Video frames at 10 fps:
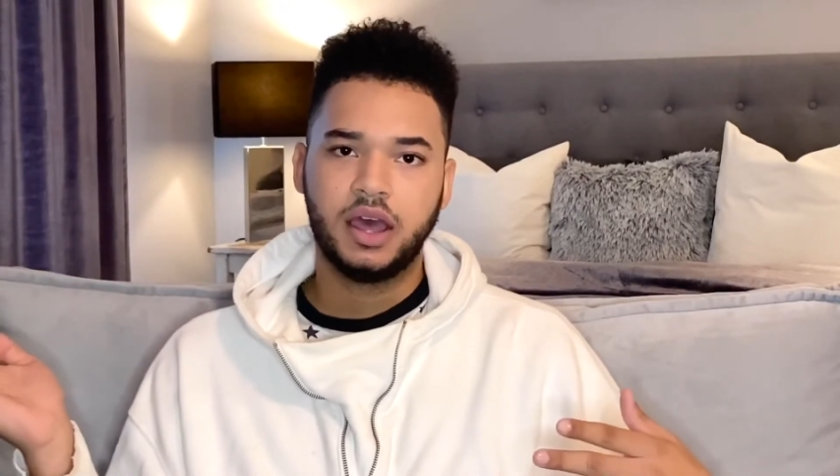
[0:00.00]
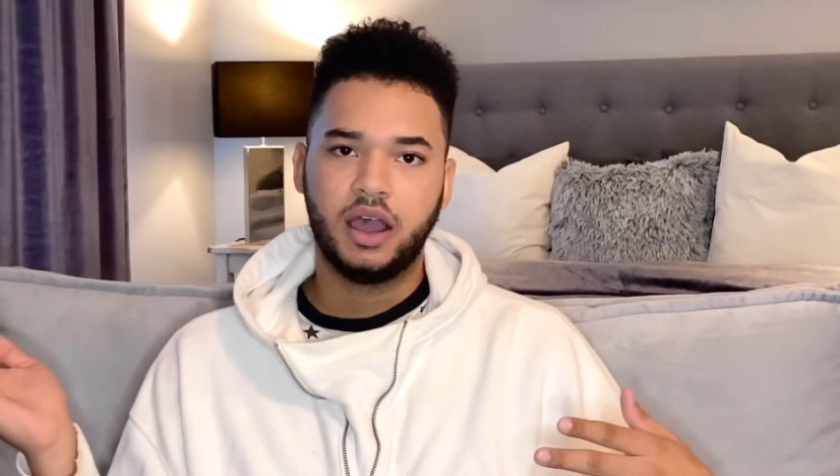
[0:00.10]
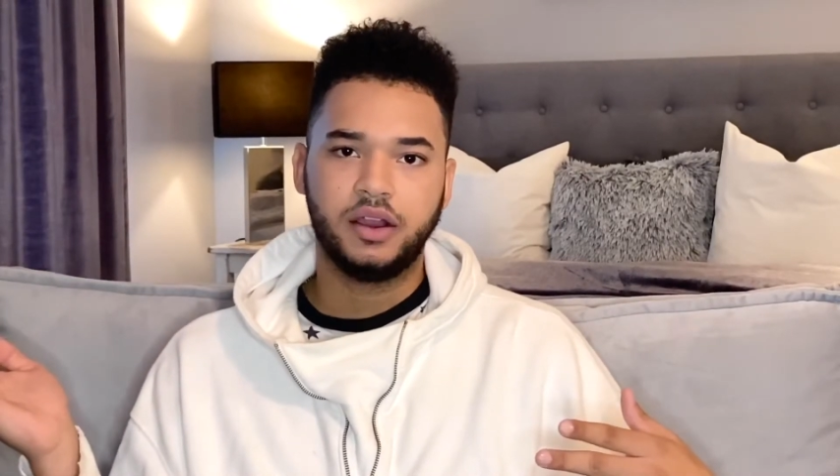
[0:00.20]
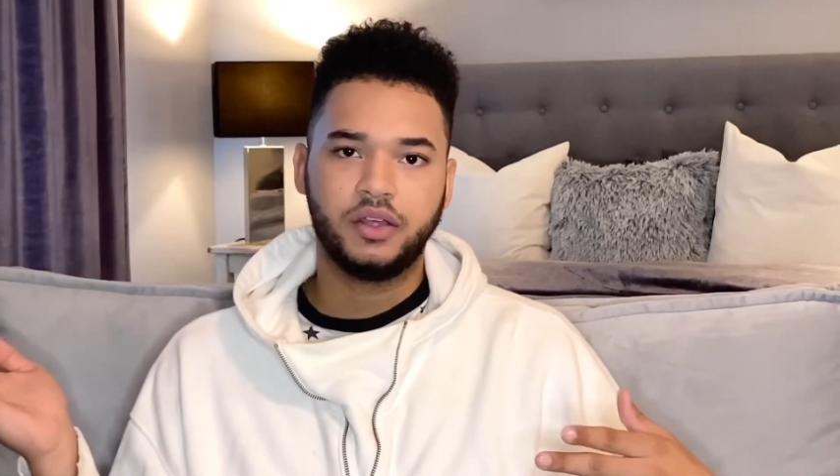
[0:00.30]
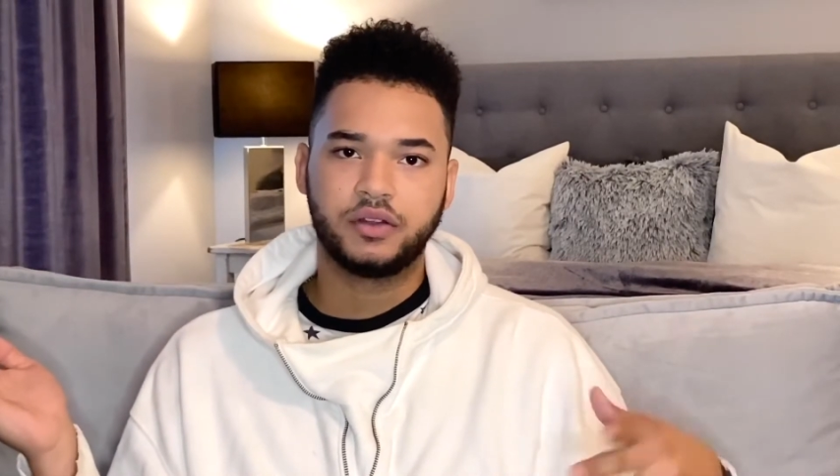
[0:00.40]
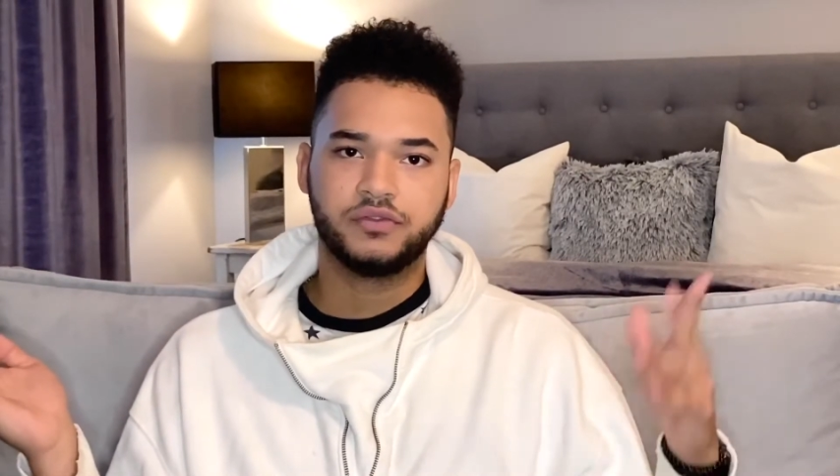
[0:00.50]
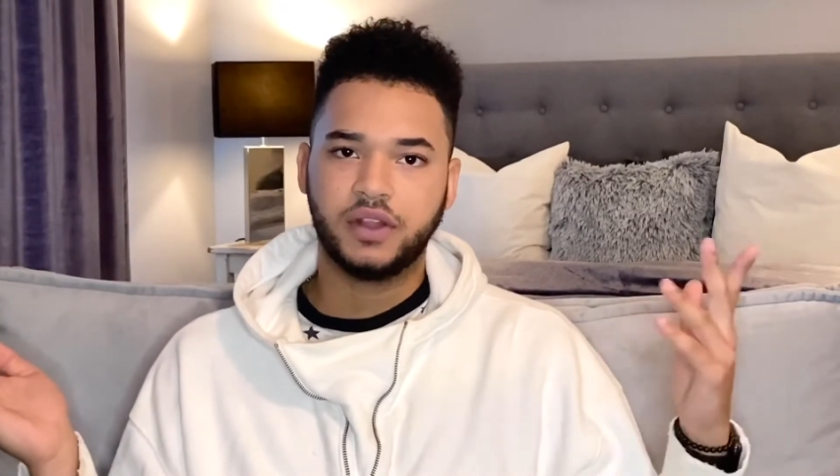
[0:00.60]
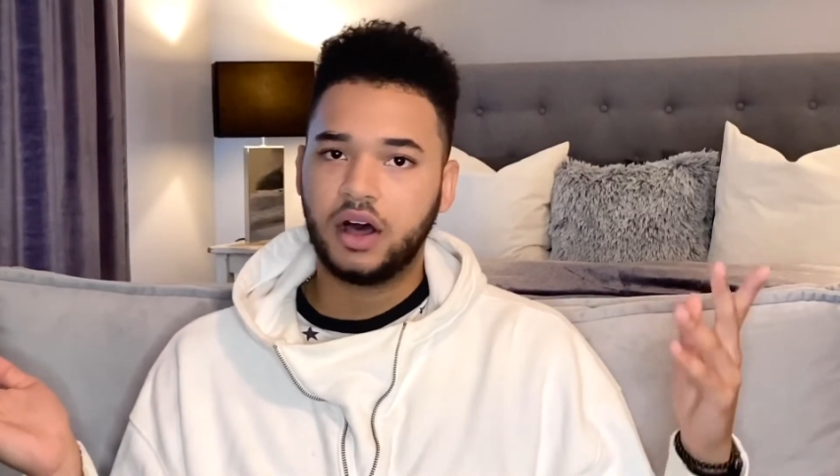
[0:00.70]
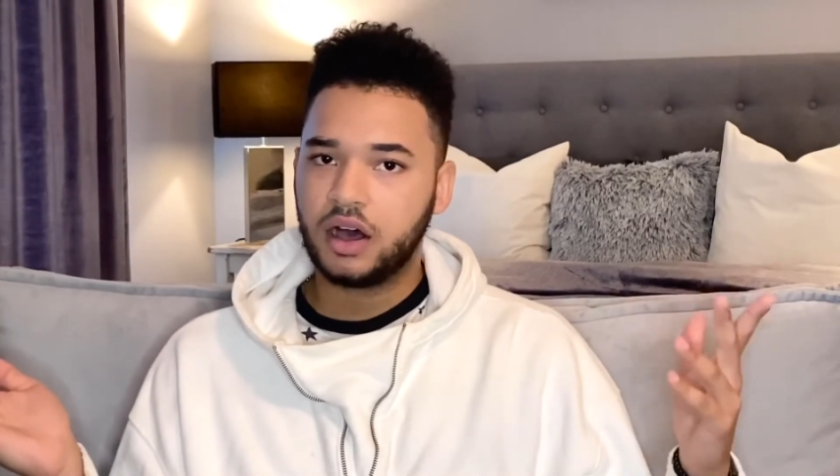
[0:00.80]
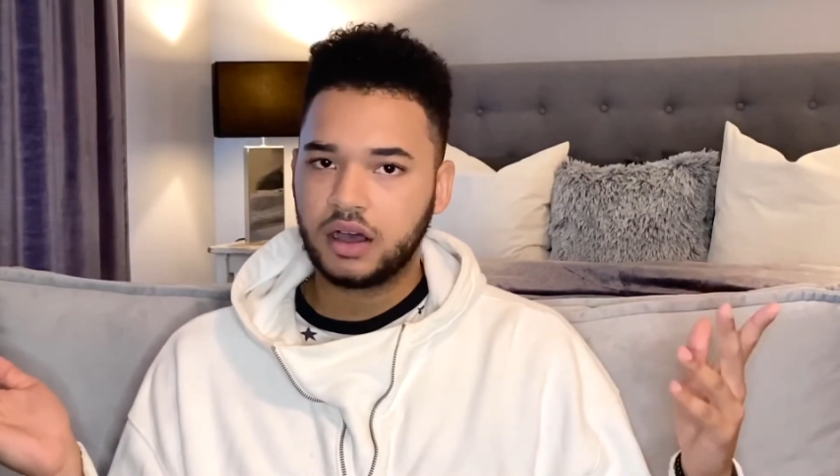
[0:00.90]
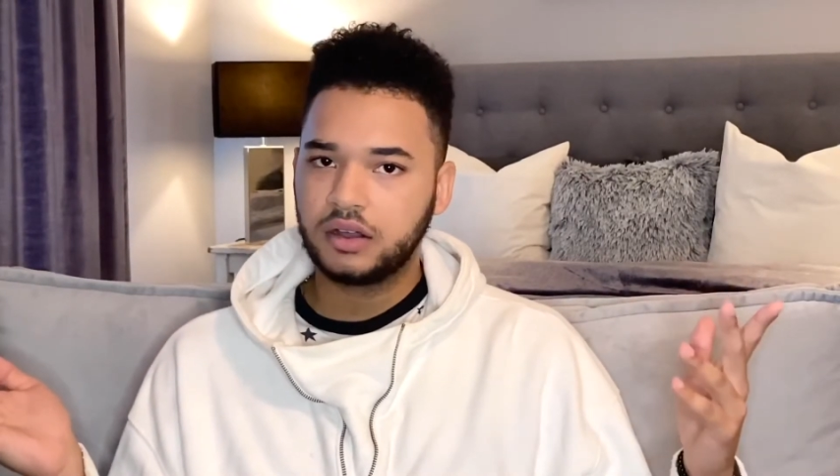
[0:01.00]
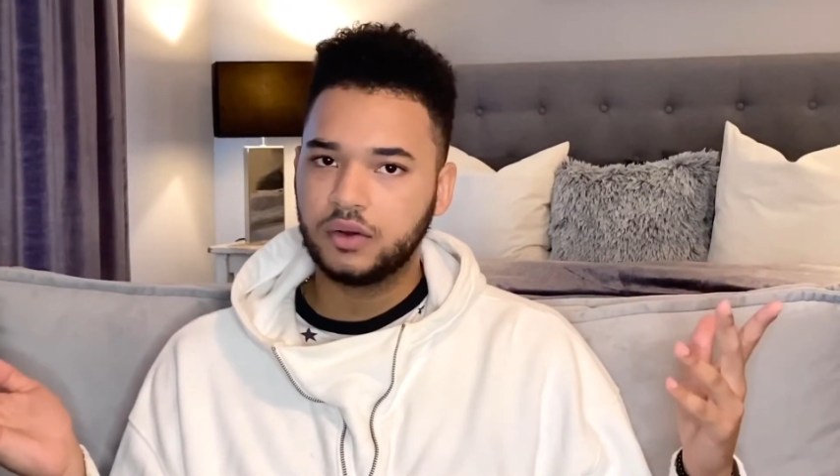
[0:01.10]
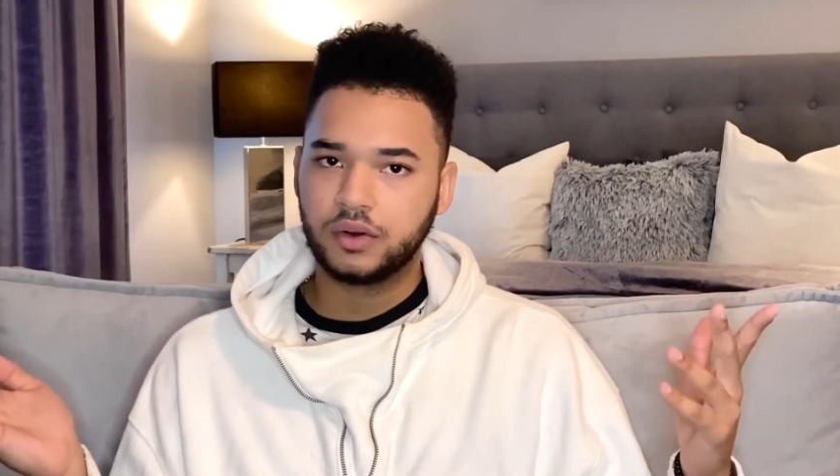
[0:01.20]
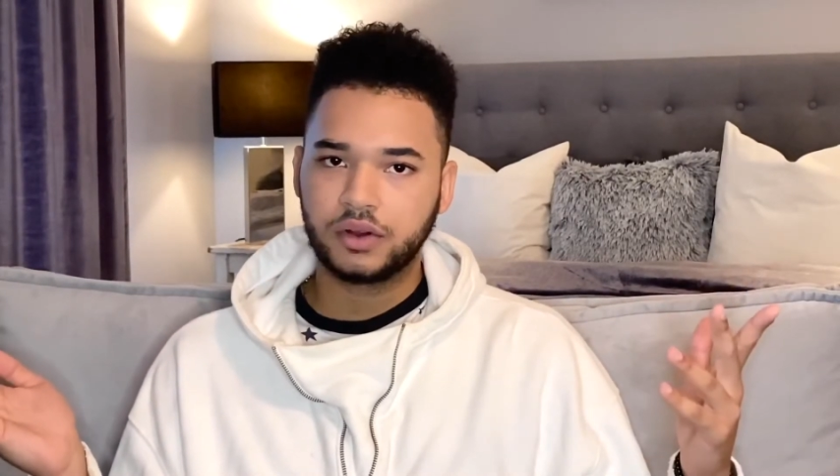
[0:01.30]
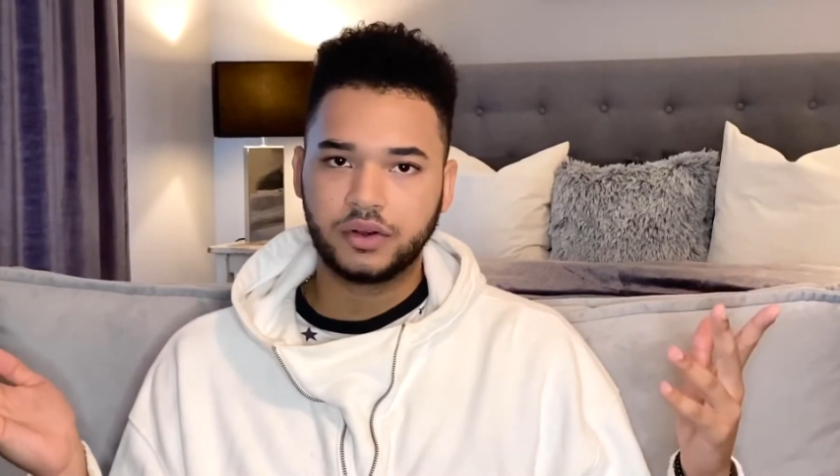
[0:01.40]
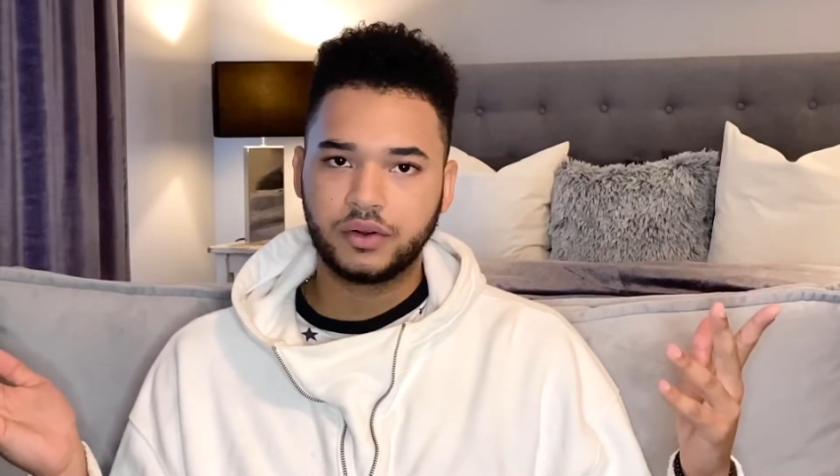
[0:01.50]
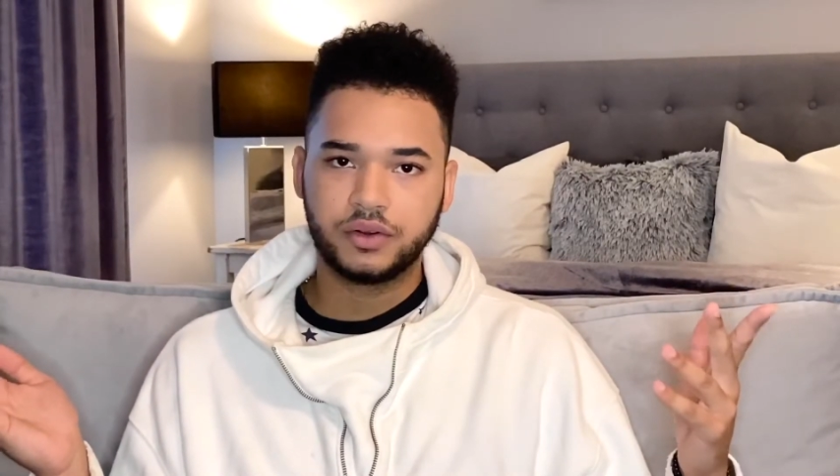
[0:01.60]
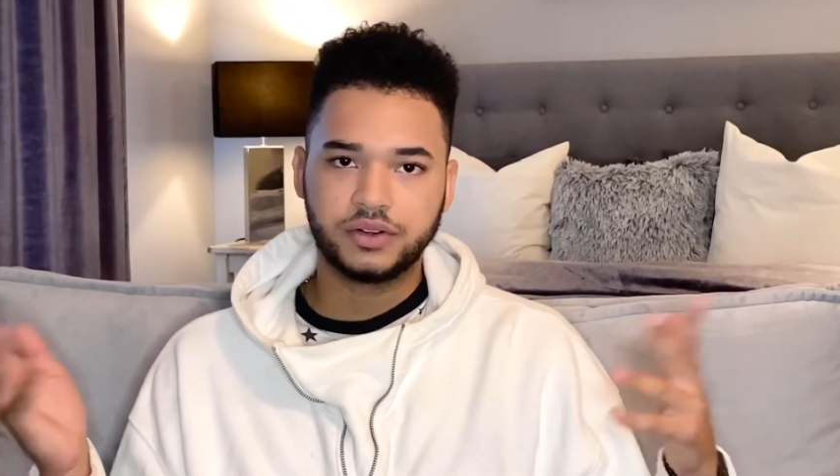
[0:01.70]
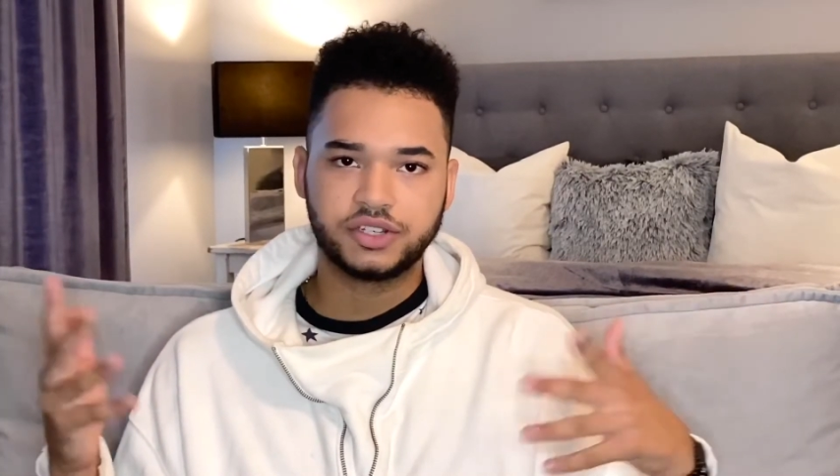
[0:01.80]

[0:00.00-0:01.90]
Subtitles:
another vlog or